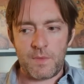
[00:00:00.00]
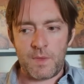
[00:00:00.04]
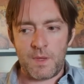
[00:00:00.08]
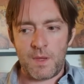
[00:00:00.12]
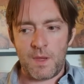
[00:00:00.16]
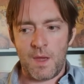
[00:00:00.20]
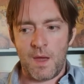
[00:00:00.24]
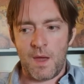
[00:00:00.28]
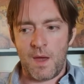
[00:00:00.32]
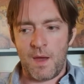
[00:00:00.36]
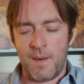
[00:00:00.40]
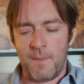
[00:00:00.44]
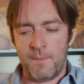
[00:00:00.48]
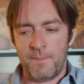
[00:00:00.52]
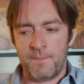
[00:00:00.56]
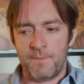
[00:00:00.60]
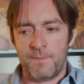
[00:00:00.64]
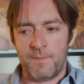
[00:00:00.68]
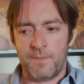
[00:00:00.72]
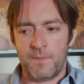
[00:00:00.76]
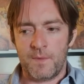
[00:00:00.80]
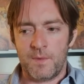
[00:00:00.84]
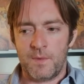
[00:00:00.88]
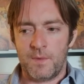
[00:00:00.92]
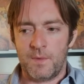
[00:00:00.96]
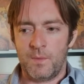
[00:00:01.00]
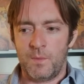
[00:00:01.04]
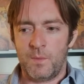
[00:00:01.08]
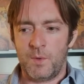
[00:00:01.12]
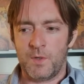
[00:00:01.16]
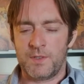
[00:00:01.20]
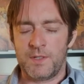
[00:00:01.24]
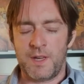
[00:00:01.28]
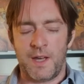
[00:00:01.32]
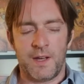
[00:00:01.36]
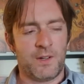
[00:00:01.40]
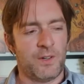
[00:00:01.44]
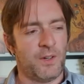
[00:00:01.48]

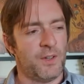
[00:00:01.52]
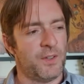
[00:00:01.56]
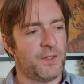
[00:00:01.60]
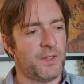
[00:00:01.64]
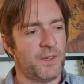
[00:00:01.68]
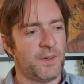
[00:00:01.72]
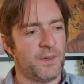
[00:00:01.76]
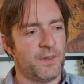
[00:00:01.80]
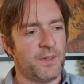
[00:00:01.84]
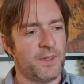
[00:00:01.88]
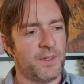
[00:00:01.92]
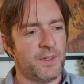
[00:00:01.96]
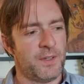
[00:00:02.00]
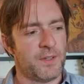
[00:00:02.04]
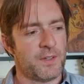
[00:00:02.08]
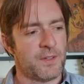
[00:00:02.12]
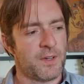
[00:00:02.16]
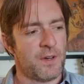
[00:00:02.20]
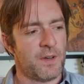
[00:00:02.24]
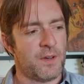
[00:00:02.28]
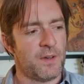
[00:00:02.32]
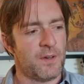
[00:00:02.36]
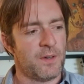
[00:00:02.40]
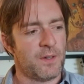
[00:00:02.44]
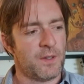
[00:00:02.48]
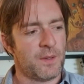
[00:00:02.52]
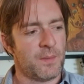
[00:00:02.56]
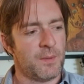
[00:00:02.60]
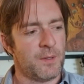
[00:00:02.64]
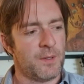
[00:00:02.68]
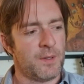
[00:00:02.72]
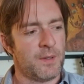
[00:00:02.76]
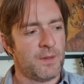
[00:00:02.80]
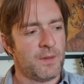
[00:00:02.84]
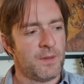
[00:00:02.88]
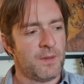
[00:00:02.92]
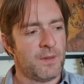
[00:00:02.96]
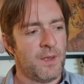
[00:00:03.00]
what's that got to do with the design
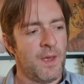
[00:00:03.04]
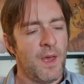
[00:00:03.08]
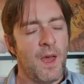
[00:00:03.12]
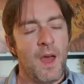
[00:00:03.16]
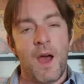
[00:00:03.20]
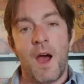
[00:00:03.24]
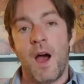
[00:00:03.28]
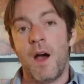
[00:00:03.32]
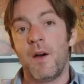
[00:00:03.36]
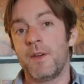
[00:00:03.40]
argument? Oh